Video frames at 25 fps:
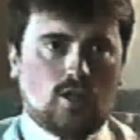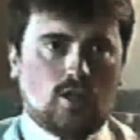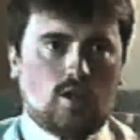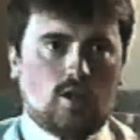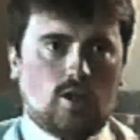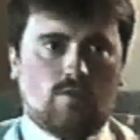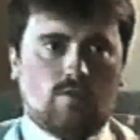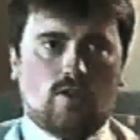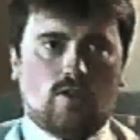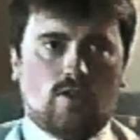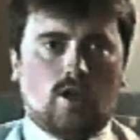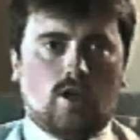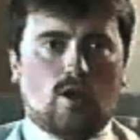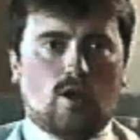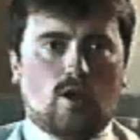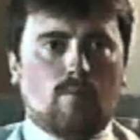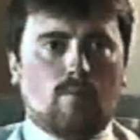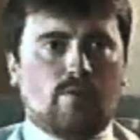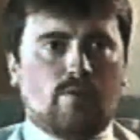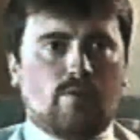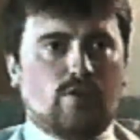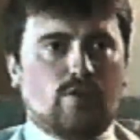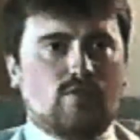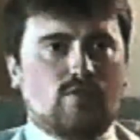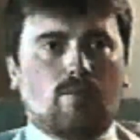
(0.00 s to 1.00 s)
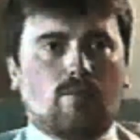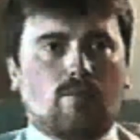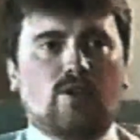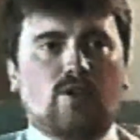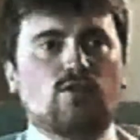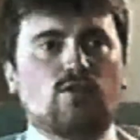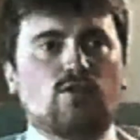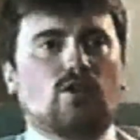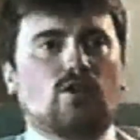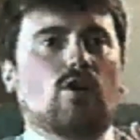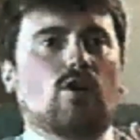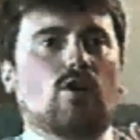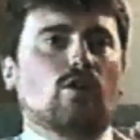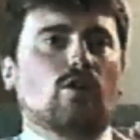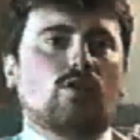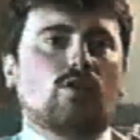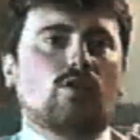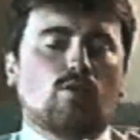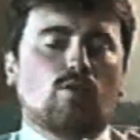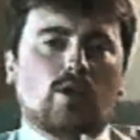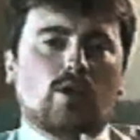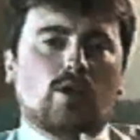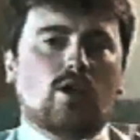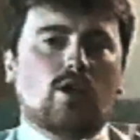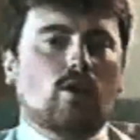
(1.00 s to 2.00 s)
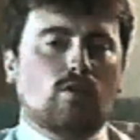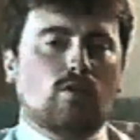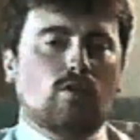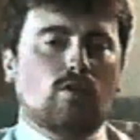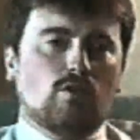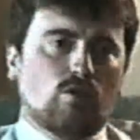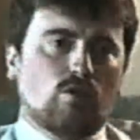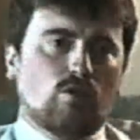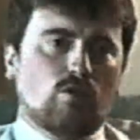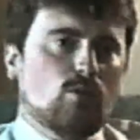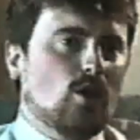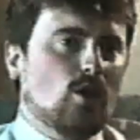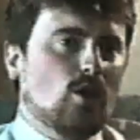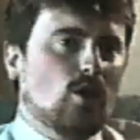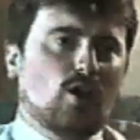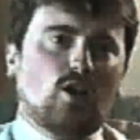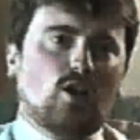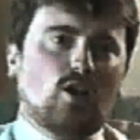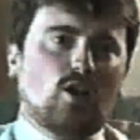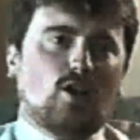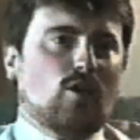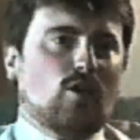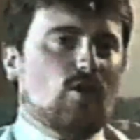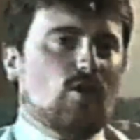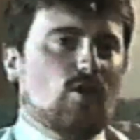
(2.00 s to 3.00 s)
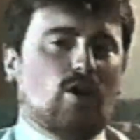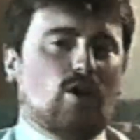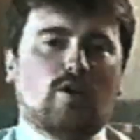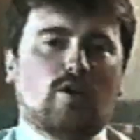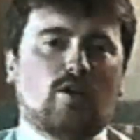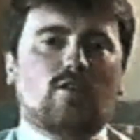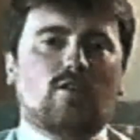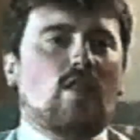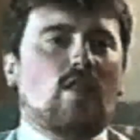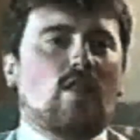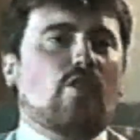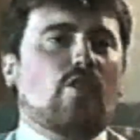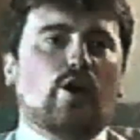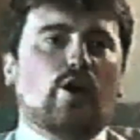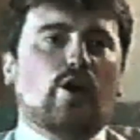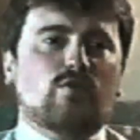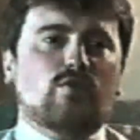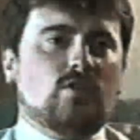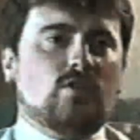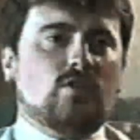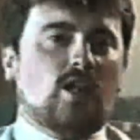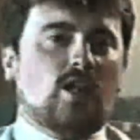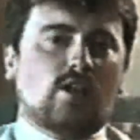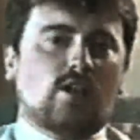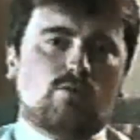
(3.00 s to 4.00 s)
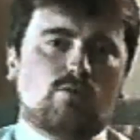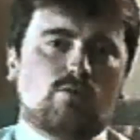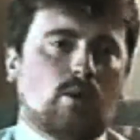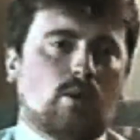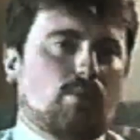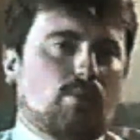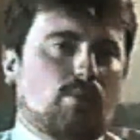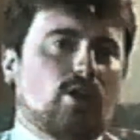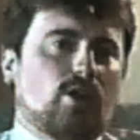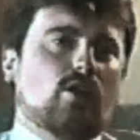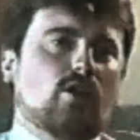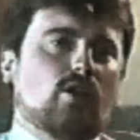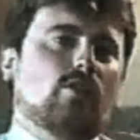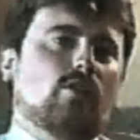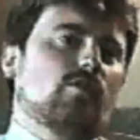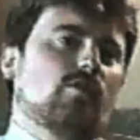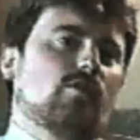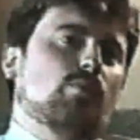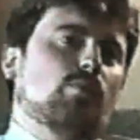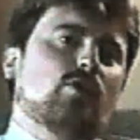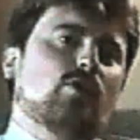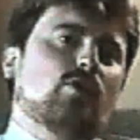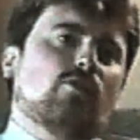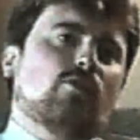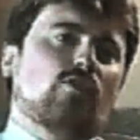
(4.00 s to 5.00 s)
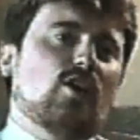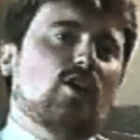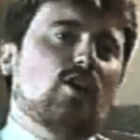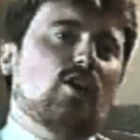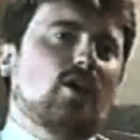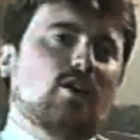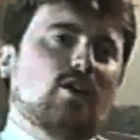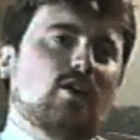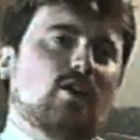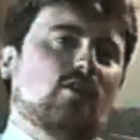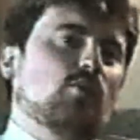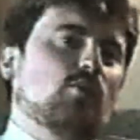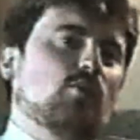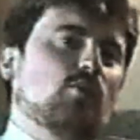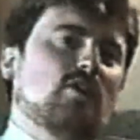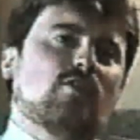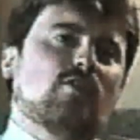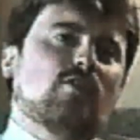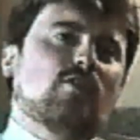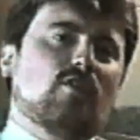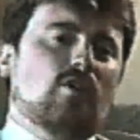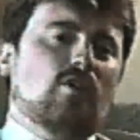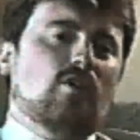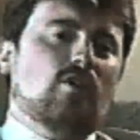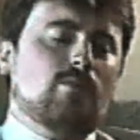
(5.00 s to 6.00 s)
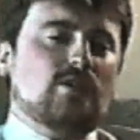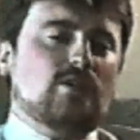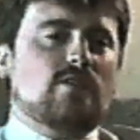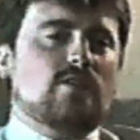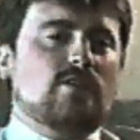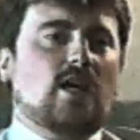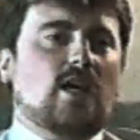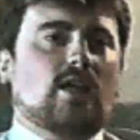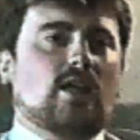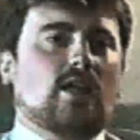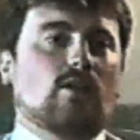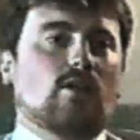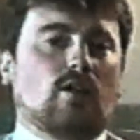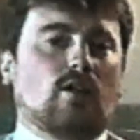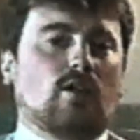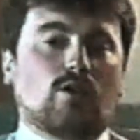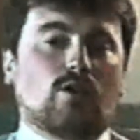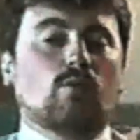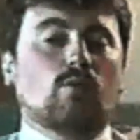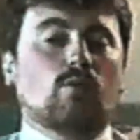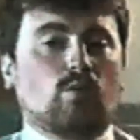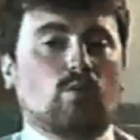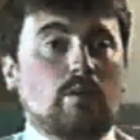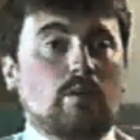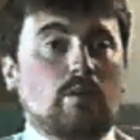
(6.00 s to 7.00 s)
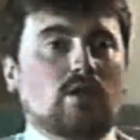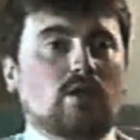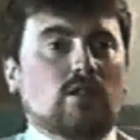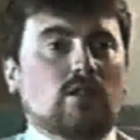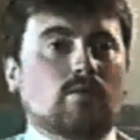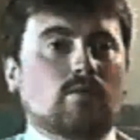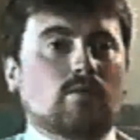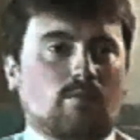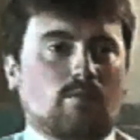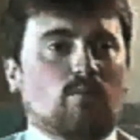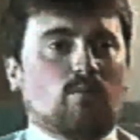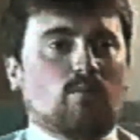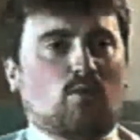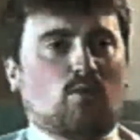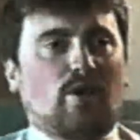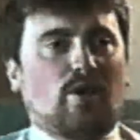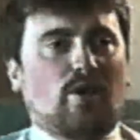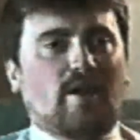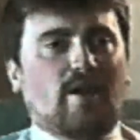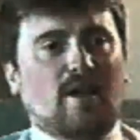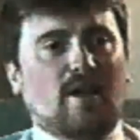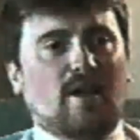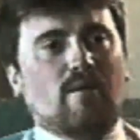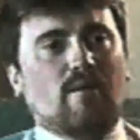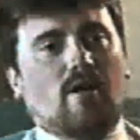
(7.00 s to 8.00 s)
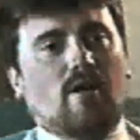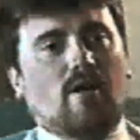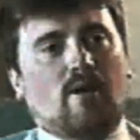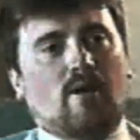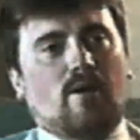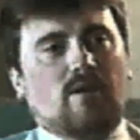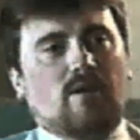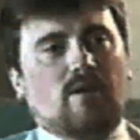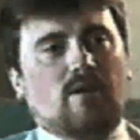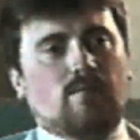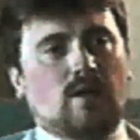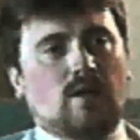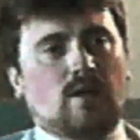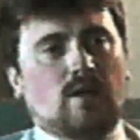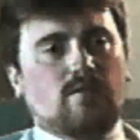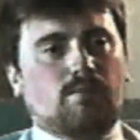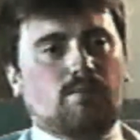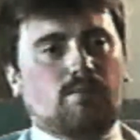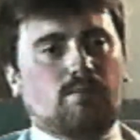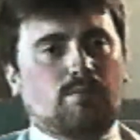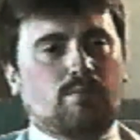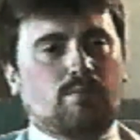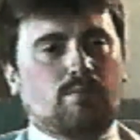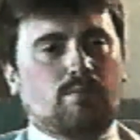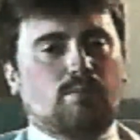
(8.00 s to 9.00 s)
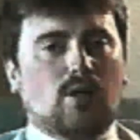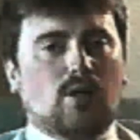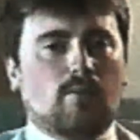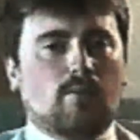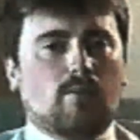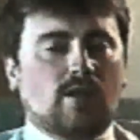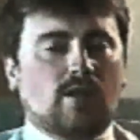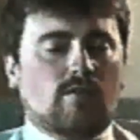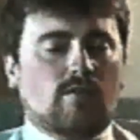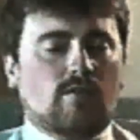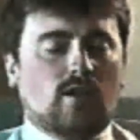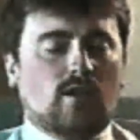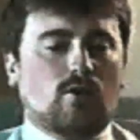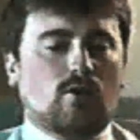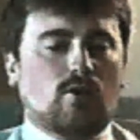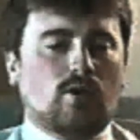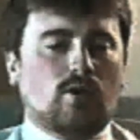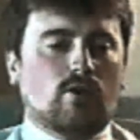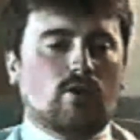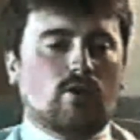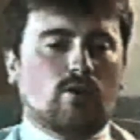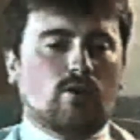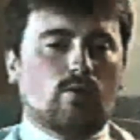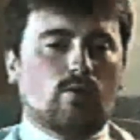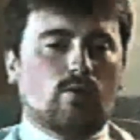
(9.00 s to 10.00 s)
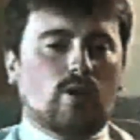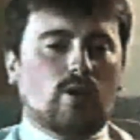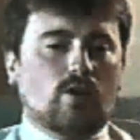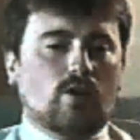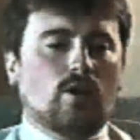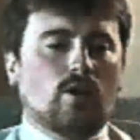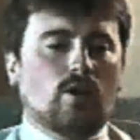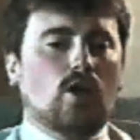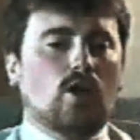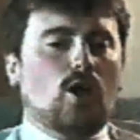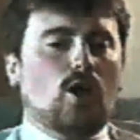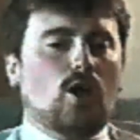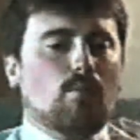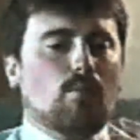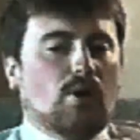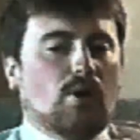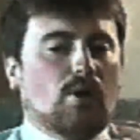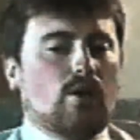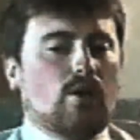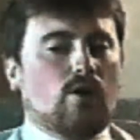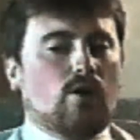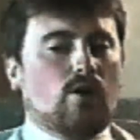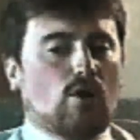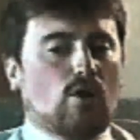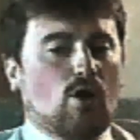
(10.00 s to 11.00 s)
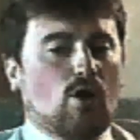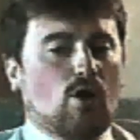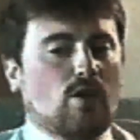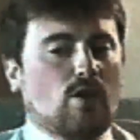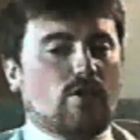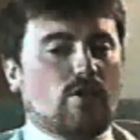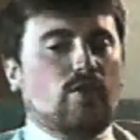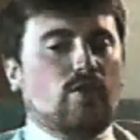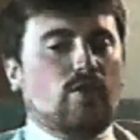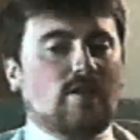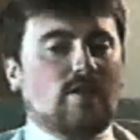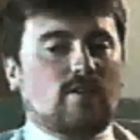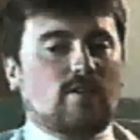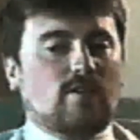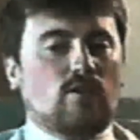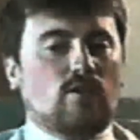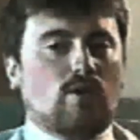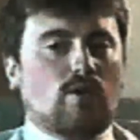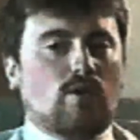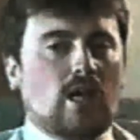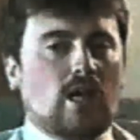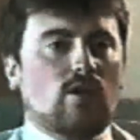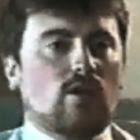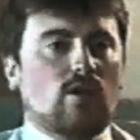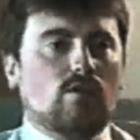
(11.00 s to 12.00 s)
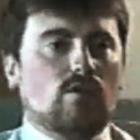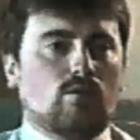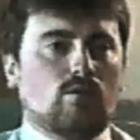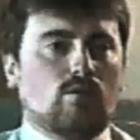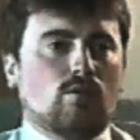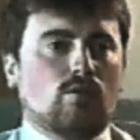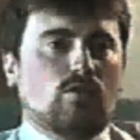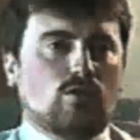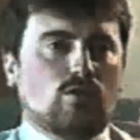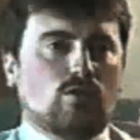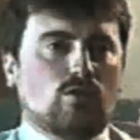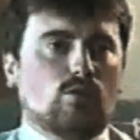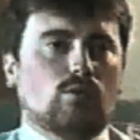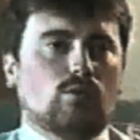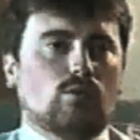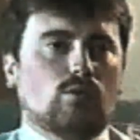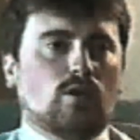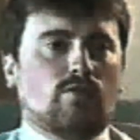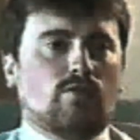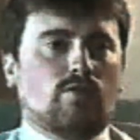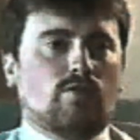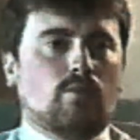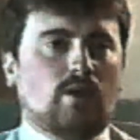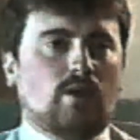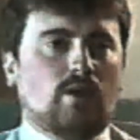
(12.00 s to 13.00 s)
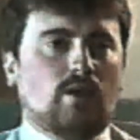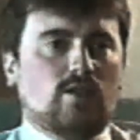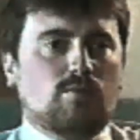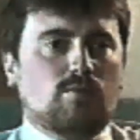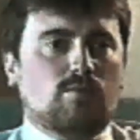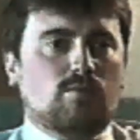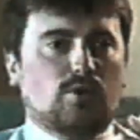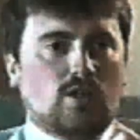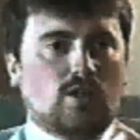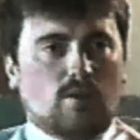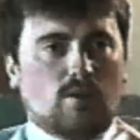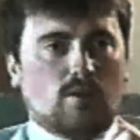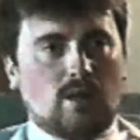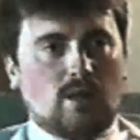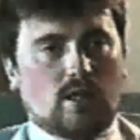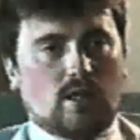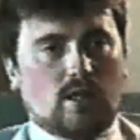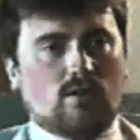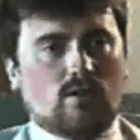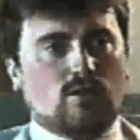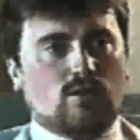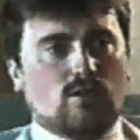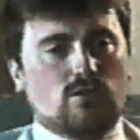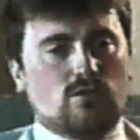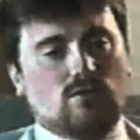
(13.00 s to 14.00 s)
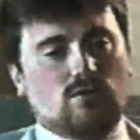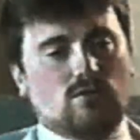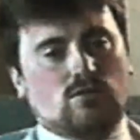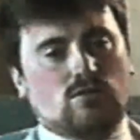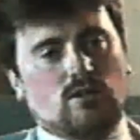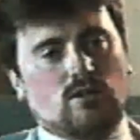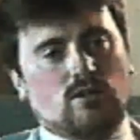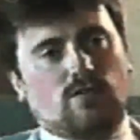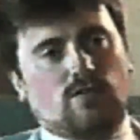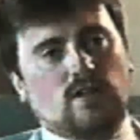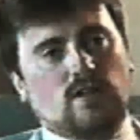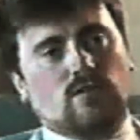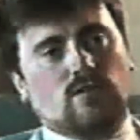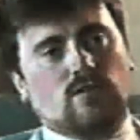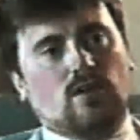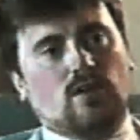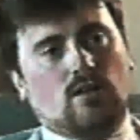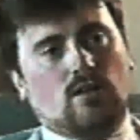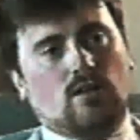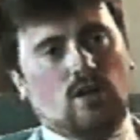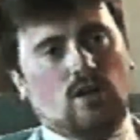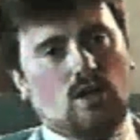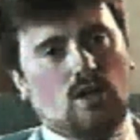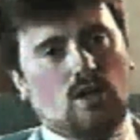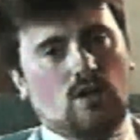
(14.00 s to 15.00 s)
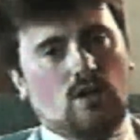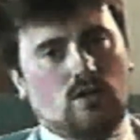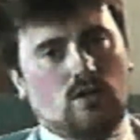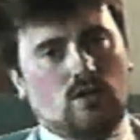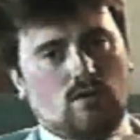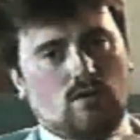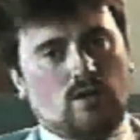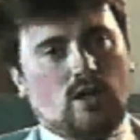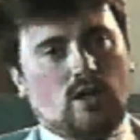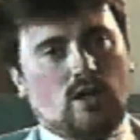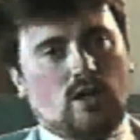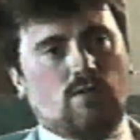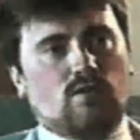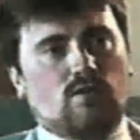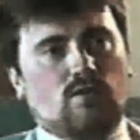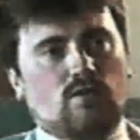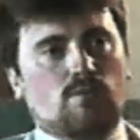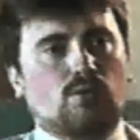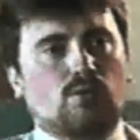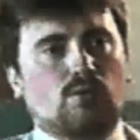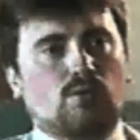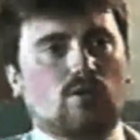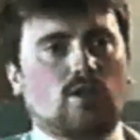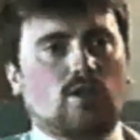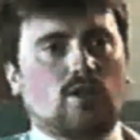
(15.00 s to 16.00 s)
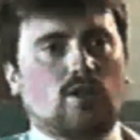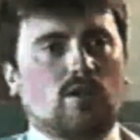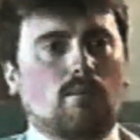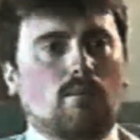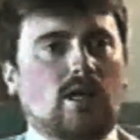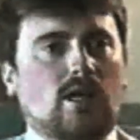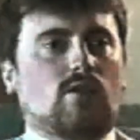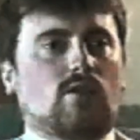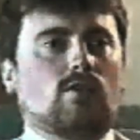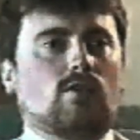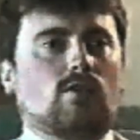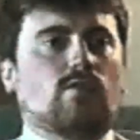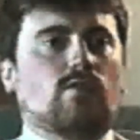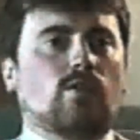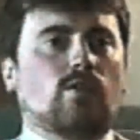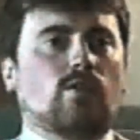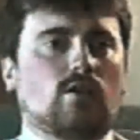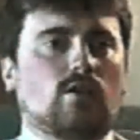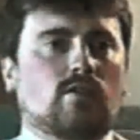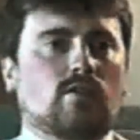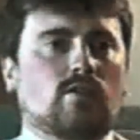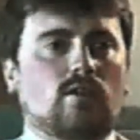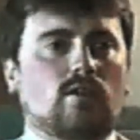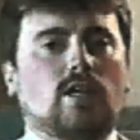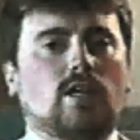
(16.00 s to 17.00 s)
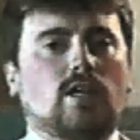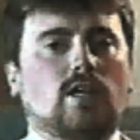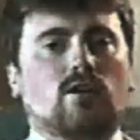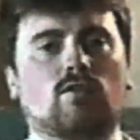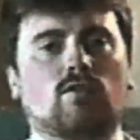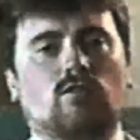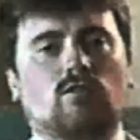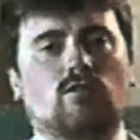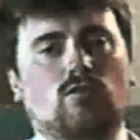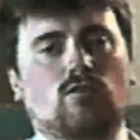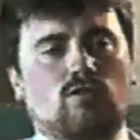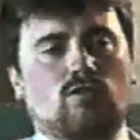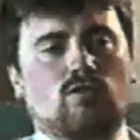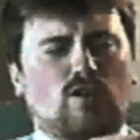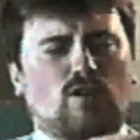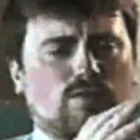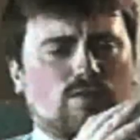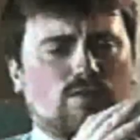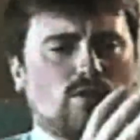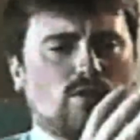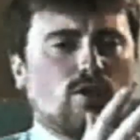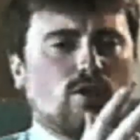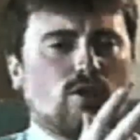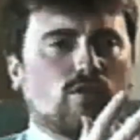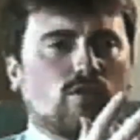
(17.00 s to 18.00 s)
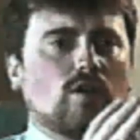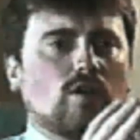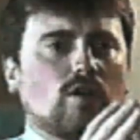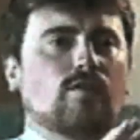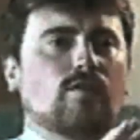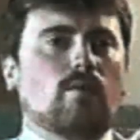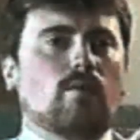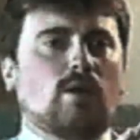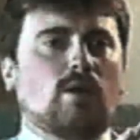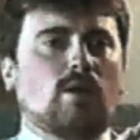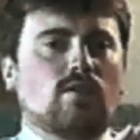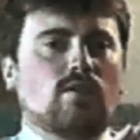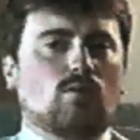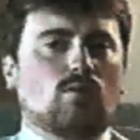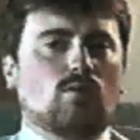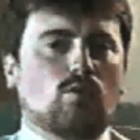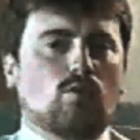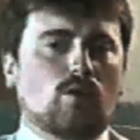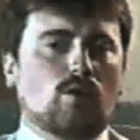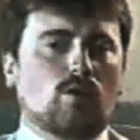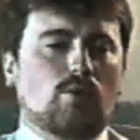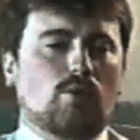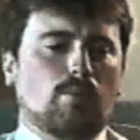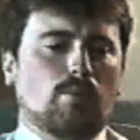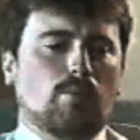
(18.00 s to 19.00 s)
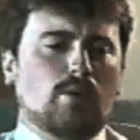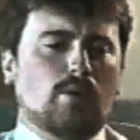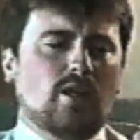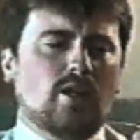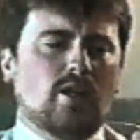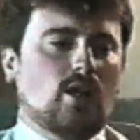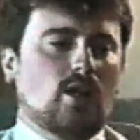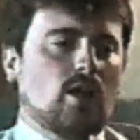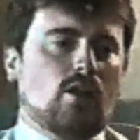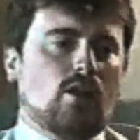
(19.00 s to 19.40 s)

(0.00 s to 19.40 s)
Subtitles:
If there's some things you can't do, we can't do 10,000 texture map polygons per 25 frames a second. Although we will one day as power Macs get quicker and quicker. But other things that you can do. If it means putting a Macintosh user interface on it, do that. If supporting the Macintosh file selectors, stuff that makes it work properly.